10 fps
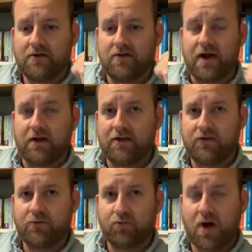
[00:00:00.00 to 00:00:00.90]
You're not clear
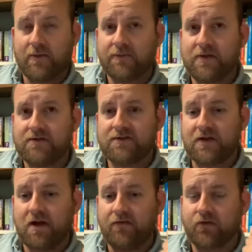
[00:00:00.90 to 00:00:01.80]
on the problem that you
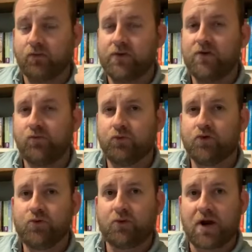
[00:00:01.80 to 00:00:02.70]
solve, the real
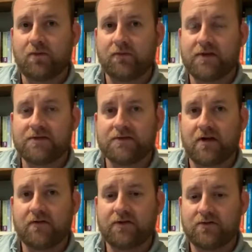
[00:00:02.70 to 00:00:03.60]
root problem that you
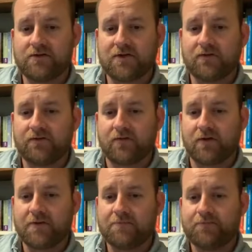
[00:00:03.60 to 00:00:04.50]
solve, and who you solve it
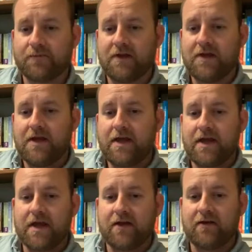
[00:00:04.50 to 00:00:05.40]
for.
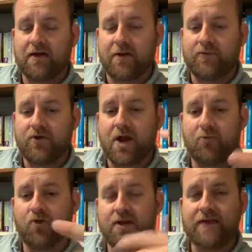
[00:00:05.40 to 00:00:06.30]
And you're not
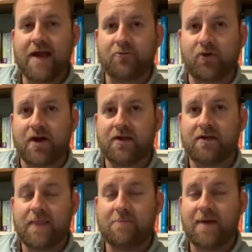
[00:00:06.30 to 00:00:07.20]
putting that product
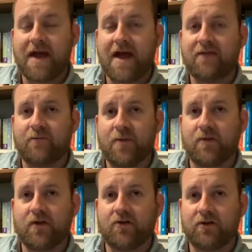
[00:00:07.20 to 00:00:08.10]
in the path of
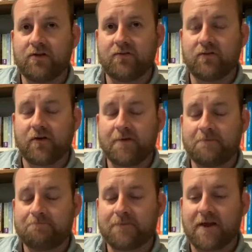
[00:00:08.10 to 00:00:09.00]
people that are looking for it.